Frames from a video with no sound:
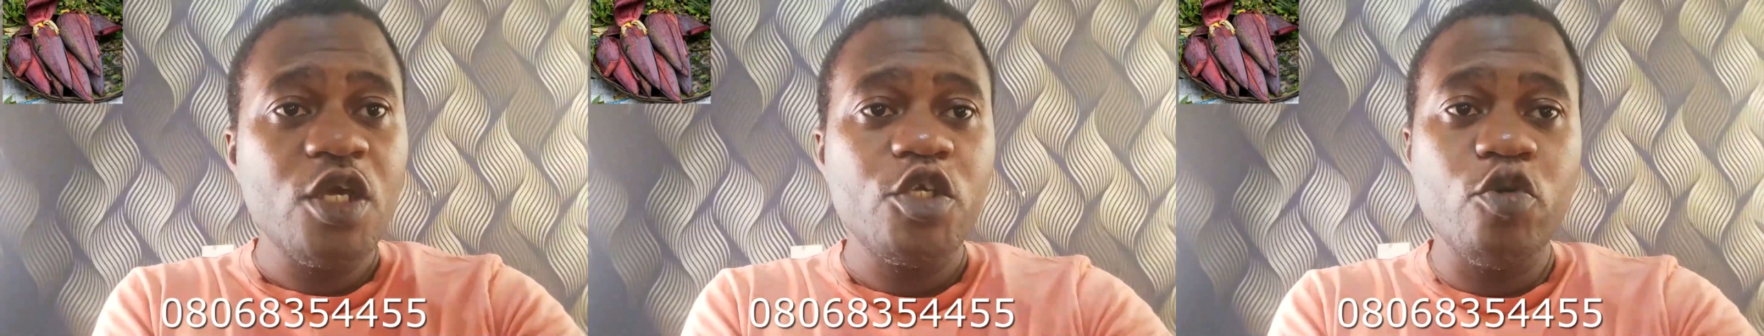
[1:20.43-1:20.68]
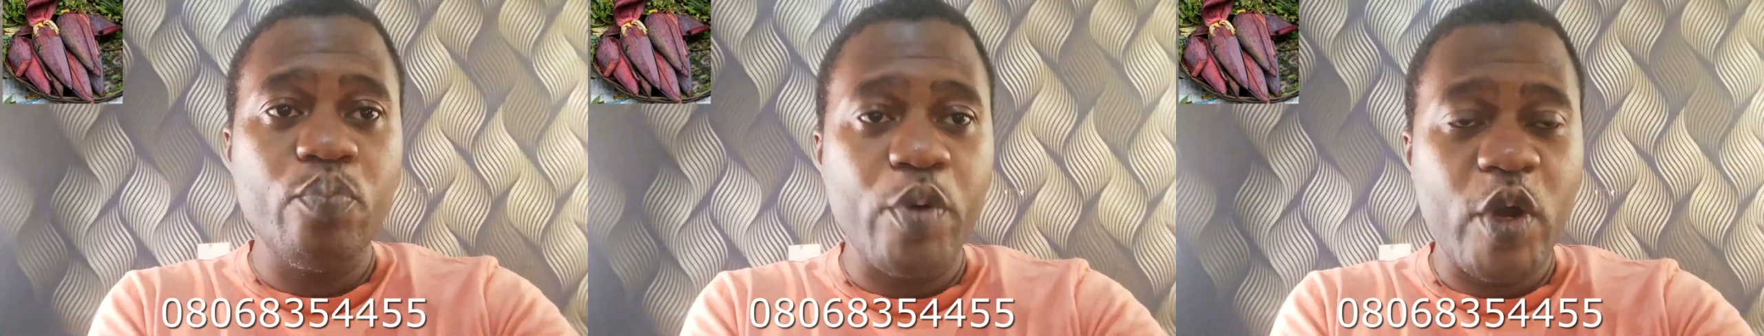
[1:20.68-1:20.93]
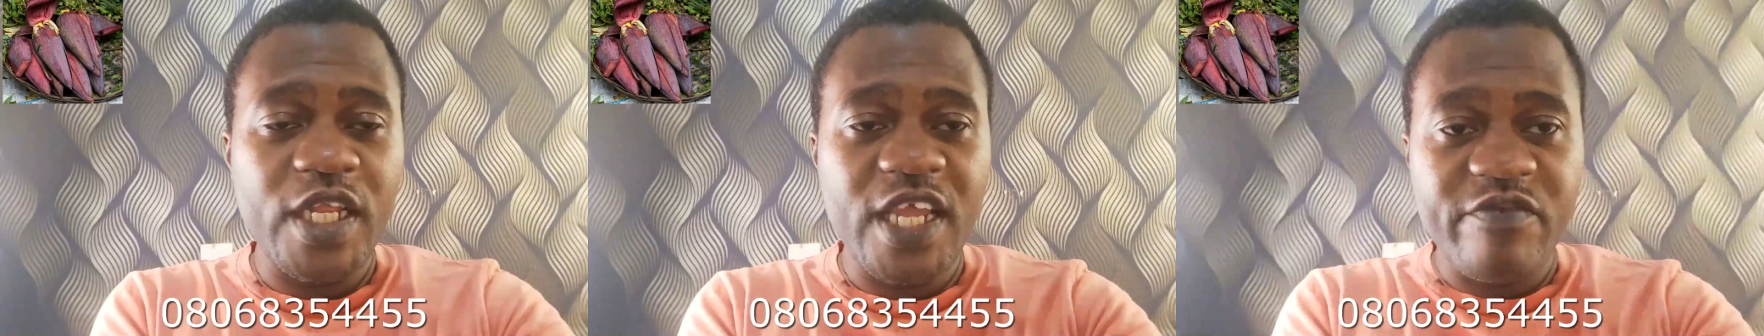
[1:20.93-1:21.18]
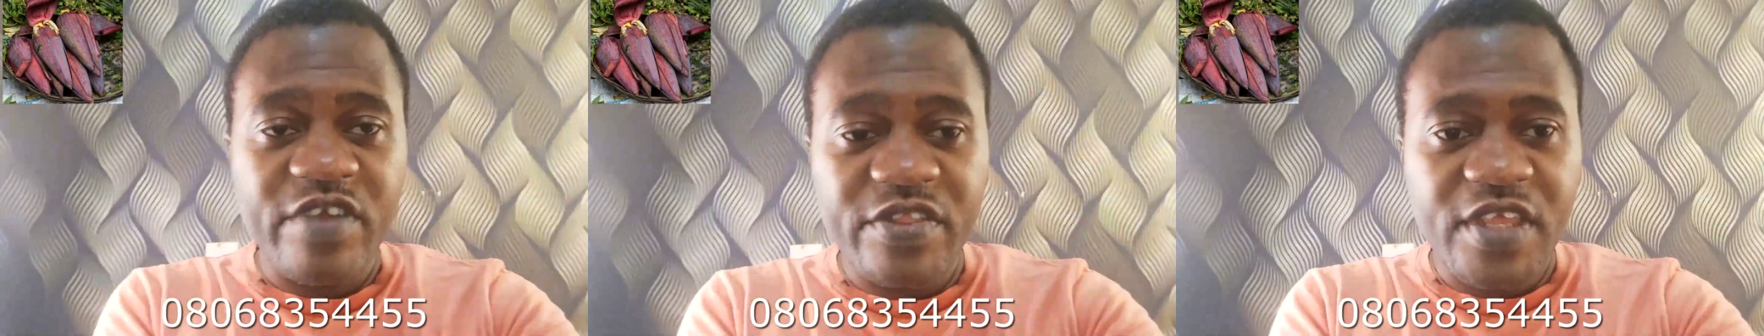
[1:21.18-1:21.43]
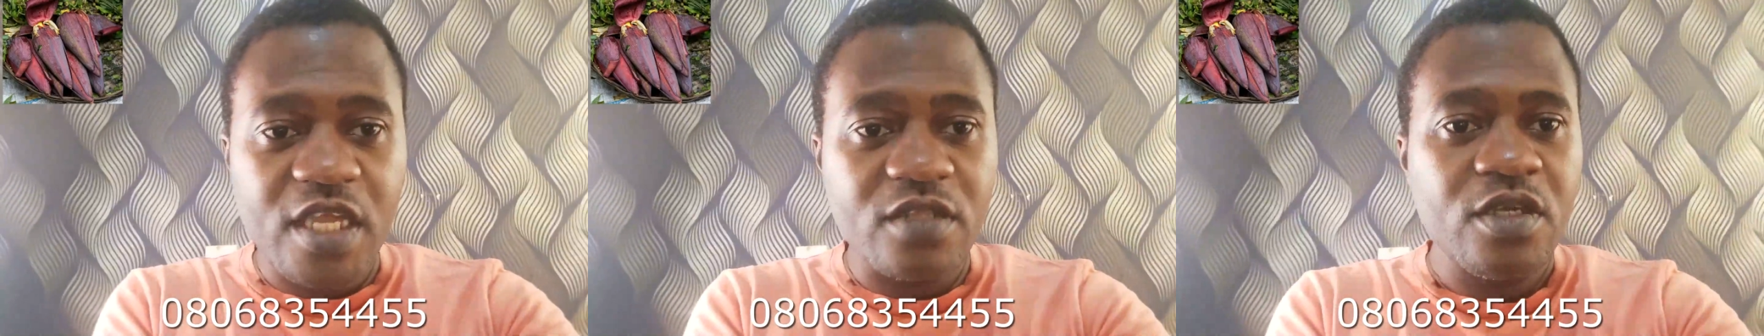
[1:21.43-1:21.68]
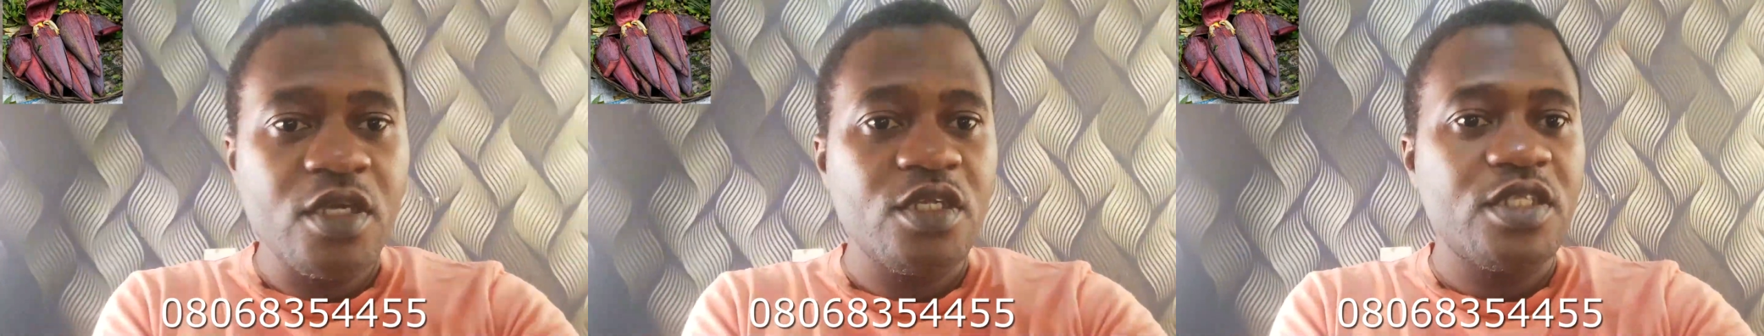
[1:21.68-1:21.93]
You boil everything,
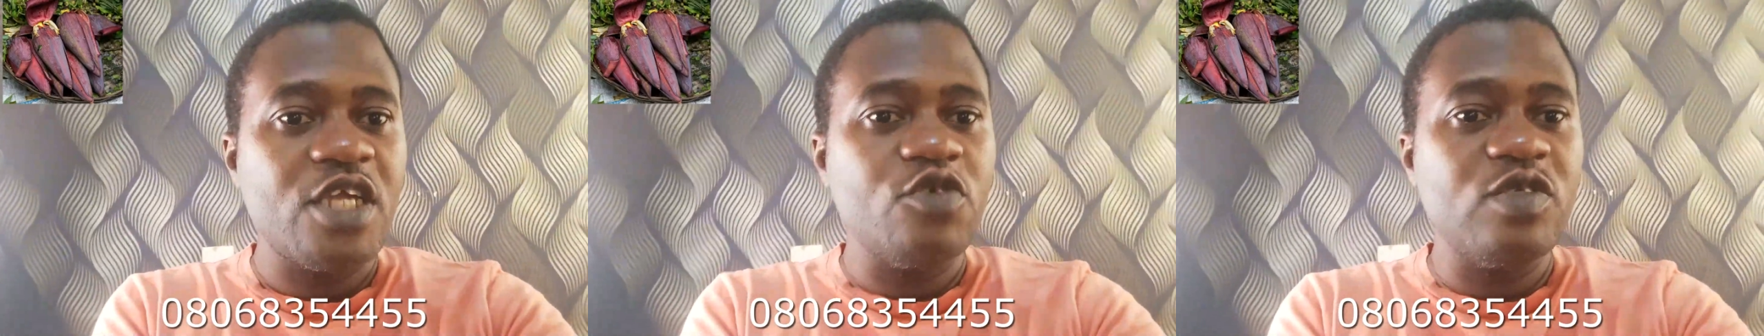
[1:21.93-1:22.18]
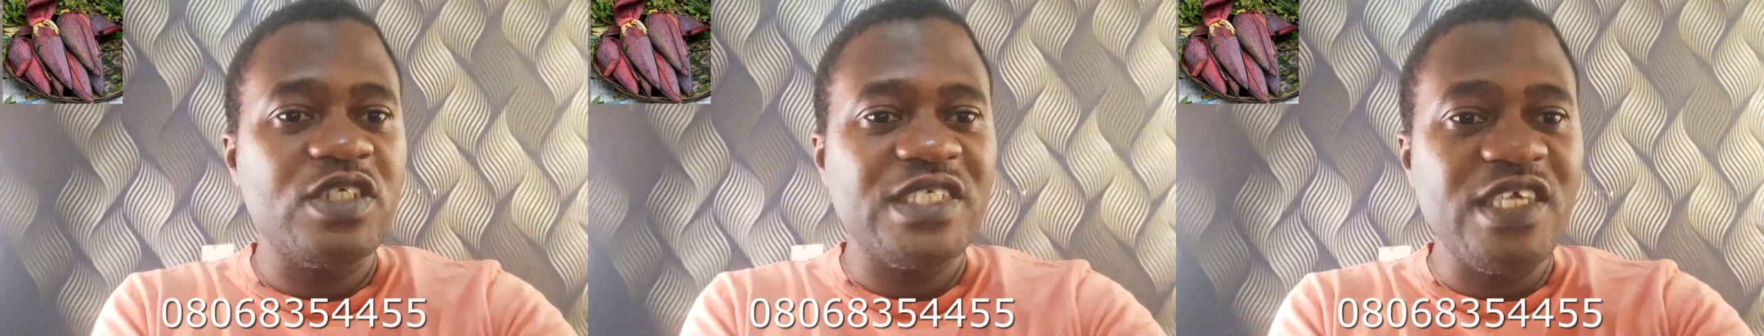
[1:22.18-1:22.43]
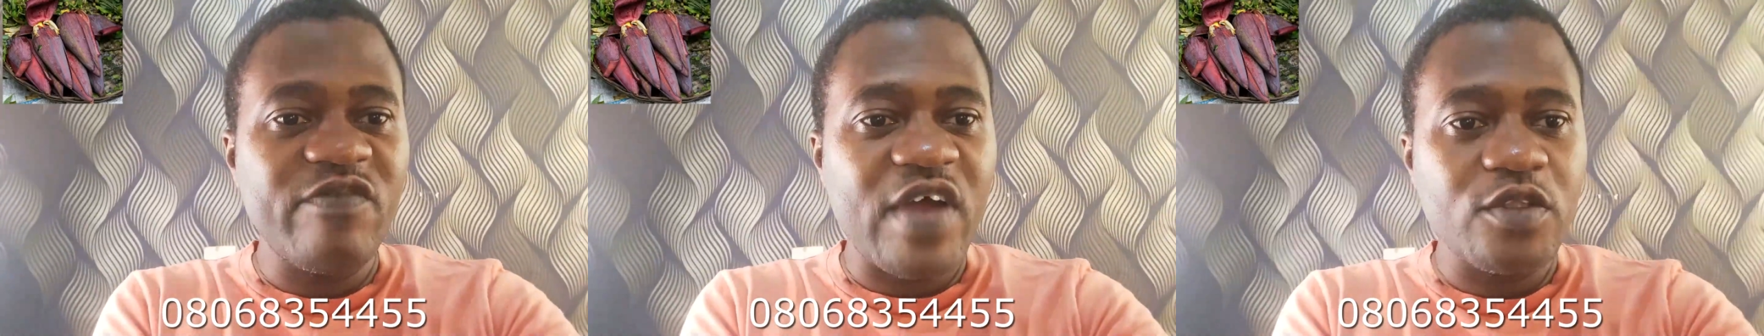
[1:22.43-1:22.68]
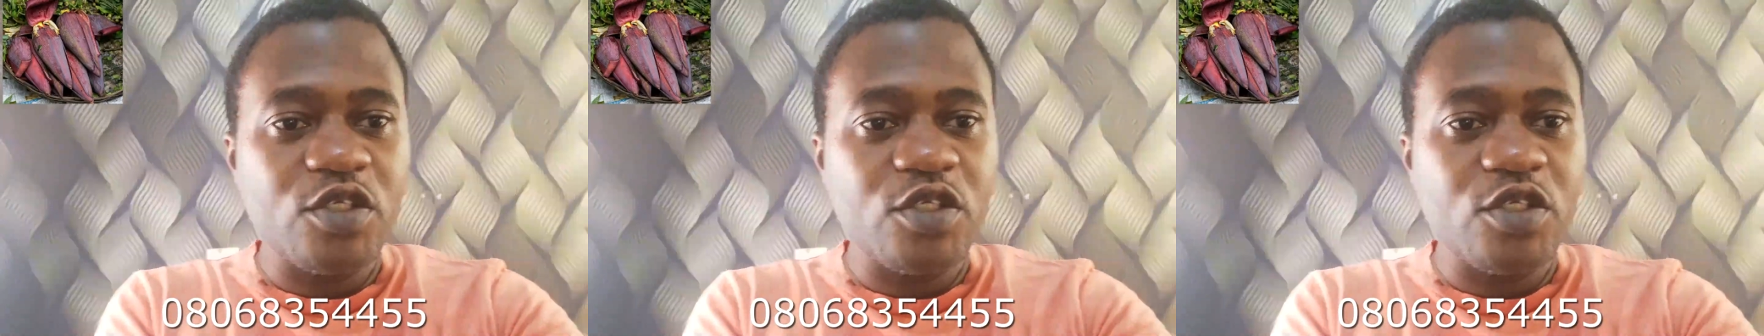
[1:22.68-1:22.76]
then you sieve out